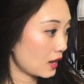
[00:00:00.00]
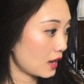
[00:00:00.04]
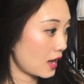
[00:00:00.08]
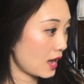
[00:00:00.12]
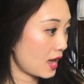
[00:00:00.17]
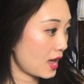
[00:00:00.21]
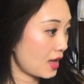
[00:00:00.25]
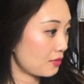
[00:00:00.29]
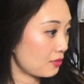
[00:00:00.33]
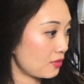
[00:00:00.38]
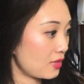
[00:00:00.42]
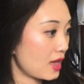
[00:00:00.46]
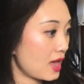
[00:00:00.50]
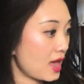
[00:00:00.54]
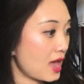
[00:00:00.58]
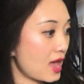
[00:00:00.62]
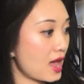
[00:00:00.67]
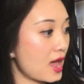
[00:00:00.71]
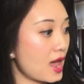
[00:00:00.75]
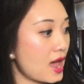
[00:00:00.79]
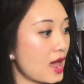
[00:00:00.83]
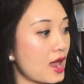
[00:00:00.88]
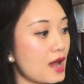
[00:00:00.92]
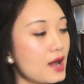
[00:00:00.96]
And
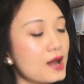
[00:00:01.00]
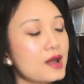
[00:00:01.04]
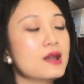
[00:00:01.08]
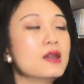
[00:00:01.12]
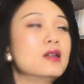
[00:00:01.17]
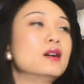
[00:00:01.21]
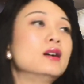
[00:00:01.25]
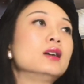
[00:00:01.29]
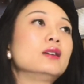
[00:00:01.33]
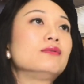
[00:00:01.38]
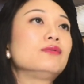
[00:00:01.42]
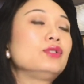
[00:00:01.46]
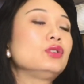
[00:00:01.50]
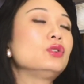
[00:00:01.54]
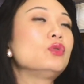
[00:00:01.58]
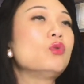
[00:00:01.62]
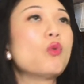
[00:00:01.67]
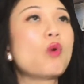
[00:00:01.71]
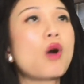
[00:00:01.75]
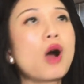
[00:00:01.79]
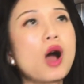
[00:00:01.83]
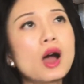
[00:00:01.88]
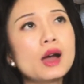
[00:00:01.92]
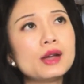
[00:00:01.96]
then if you
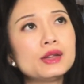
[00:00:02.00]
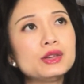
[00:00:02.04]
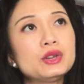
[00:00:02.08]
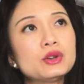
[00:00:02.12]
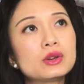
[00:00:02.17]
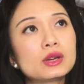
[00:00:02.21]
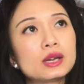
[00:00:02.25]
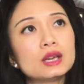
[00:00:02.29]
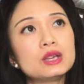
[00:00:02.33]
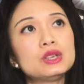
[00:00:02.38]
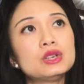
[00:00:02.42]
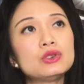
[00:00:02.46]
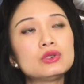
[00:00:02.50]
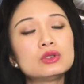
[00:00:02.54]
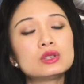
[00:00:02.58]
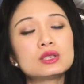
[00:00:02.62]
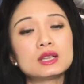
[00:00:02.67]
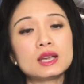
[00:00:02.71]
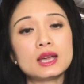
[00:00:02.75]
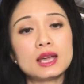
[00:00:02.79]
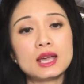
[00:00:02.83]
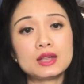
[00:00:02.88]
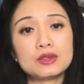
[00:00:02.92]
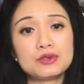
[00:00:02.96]
want, you can
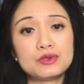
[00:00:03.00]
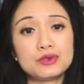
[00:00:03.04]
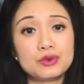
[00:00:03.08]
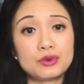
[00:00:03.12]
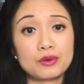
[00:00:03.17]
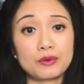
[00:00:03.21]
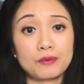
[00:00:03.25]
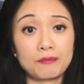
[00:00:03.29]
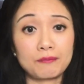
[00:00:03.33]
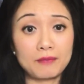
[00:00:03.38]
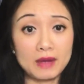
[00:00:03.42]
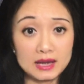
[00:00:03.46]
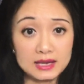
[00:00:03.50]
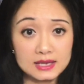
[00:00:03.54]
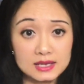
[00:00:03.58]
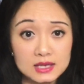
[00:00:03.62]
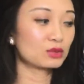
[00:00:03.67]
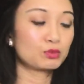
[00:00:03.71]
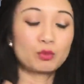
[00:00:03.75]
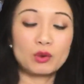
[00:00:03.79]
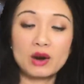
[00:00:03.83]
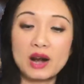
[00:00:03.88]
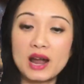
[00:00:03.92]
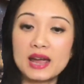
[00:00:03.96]
use it in your face
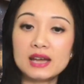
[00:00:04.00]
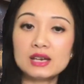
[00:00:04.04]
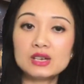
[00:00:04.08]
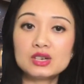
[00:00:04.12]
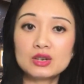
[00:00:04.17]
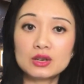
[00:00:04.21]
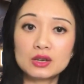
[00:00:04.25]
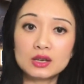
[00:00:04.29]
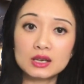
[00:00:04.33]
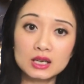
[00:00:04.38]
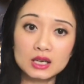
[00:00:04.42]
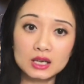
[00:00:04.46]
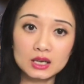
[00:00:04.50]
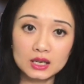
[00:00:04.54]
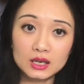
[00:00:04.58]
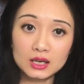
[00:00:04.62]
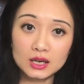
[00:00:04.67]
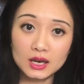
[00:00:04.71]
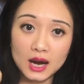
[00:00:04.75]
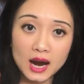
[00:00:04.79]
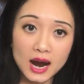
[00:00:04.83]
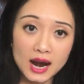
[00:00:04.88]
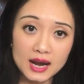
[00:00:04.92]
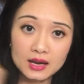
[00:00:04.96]
spray to
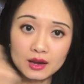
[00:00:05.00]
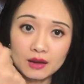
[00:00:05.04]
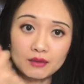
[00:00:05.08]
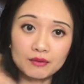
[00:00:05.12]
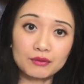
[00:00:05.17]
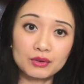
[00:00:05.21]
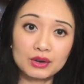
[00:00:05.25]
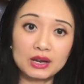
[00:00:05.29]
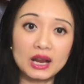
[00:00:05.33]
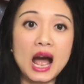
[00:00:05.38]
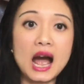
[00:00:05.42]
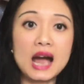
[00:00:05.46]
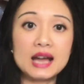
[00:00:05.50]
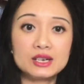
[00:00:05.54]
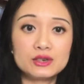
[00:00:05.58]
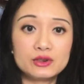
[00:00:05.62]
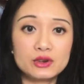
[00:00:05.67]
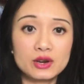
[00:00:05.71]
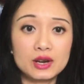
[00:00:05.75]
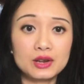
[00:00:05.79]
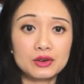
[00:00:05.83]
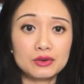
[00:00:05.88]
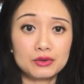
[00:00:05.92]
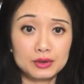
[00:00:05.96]
kind of
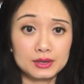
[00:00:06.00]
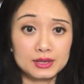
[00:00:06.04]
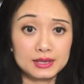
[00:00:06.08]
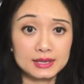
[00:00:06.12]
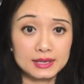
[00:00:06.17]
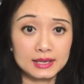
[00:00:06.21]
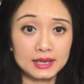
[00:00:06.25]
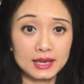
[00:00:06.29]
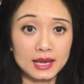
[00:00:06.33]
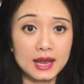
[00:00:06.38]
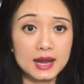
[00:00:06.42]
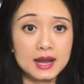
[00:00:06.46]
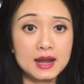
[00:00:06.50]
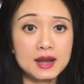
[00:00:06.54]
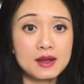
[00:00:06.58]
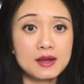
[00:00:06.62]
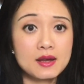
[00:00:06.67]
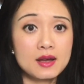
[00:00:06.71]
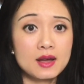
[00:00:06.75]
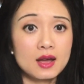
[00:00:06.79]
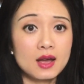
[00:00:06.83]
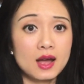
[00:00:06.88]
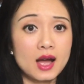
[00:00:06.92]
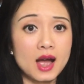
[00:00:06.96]
rehydrate your skin.
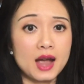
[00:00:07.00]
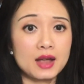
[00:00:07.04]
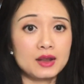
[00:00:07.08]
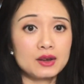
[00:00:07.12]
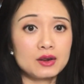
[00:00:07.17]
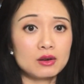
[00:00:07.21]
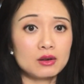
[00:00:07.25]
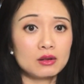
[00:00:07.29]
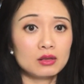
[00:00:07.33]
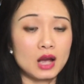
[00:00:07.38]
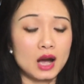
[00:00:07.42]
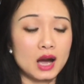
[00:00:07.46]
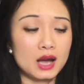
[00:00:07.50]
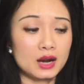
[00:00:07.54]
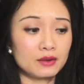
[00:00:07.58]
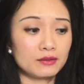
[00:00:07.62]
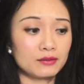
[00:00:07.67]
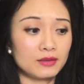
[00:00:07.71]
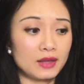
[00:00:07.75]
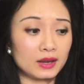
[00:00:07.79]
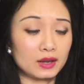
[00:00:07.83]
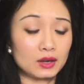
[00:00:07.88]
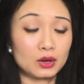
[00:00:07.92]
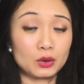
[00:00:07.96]
I know a lot
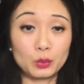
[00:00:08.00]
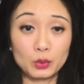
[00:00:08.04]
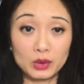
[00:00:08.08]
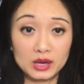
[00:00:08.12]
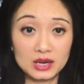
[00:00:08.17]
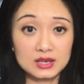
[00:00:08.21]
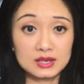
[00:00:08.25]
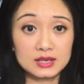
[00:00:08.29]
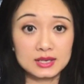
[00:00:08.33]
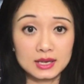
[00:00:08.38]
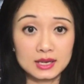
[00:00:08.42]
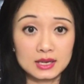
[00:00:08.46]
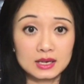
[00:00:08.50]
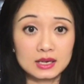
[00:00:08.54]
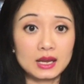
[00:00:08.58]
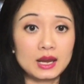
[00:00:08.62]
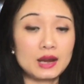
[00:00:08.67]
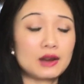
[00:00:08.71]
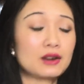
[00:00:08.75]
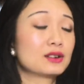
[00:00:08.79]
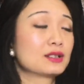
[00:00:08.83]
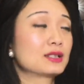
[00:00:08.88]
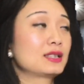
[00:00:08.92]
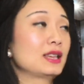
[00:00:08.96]
of like Korean
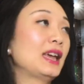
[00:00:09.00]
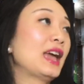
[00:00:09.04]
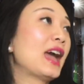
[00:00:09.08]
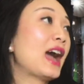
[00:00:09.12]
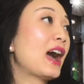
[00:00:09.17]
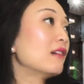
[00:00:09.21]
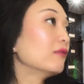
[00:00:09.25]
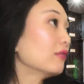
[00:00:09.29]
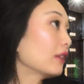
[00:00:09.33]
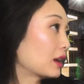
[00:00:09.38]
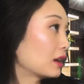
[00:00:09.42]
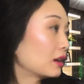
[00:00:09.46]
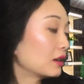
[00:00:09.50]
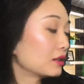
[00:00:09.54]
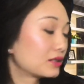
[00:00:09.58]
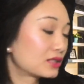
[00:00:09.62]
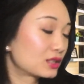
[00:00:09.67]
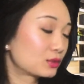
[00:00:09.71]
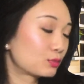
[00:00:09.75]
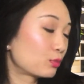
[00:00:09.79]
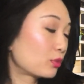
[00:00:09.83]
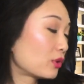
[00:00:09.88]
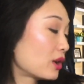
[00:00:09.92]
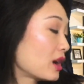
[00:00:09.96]
skincares, they have like a
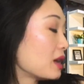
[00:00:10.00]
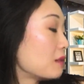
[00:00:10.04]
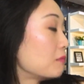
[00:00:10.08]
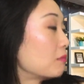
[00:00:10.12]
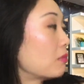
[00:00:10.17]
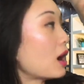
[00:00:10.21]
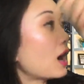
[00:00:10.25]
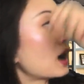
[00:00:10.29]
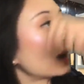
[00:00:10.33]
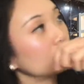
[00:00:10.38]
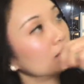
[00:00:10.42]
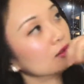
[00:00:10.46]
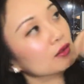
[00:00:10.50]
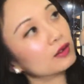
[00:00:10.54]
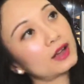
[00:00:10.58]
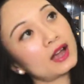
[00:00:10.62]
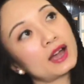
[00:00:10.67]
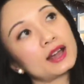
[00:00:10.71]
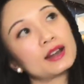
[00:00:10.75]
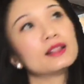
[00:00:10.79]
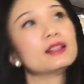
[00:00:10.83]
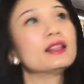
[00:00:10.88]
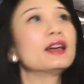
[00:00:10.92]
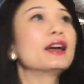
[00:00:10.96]
spray bottle,
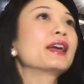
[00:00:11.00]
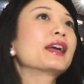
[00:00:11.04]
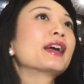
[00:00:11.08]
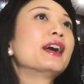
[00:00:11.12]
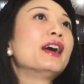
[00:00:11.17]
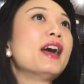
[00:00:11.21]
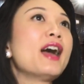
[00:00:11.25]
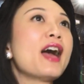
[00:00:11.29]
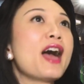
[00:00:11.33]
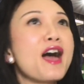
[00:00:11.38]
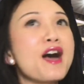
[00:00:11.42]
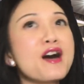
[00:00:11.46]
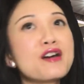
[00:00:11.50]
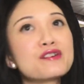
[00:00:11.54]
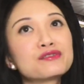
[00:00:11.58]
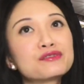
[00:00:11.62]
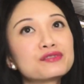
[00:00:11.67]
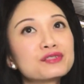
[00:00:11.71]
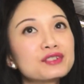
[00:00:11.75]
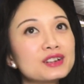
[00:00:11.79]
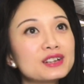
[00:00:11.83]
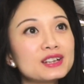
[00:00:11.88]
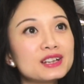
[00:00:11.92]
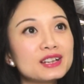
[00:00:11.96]
kind of like
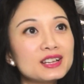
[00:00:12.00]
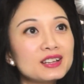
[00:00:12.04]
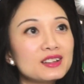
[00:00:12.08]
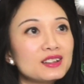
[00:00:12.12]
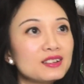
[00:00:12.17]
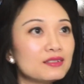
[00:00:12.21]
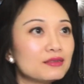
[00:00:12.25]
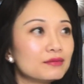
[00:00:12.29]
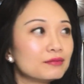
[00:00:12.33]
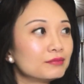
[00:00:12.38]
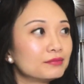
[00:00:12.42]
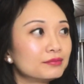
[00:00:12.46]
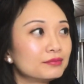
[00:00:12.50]
every